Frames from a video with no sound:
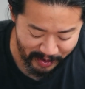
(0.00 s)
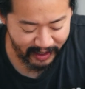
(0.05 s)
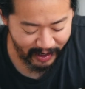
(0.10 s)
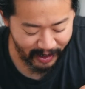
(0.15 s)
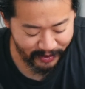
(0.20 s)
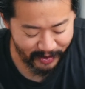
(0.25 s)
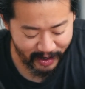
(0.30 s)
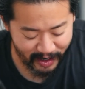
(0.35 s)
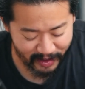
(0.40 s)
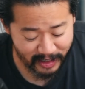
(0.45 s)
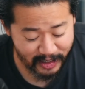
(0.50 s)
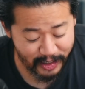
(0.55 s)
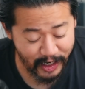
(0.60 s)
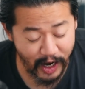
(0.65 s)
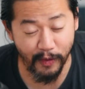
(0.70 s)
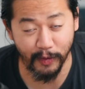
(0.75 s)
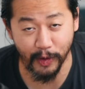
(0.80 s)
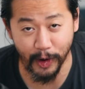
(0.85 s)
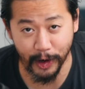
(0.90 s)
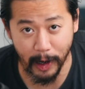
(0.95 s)
On the other side,
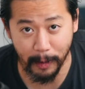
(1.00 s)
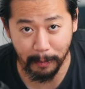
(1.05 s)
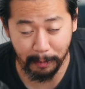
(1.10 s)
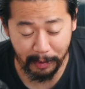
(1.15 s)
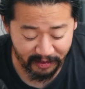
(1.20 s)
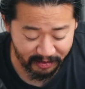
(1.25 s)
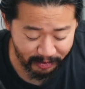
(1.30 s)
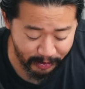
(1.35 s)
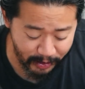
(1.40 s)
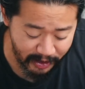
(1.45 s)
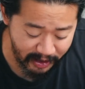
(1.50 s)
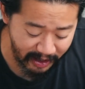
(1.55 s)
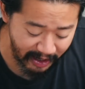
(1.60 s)
we've got our buffalo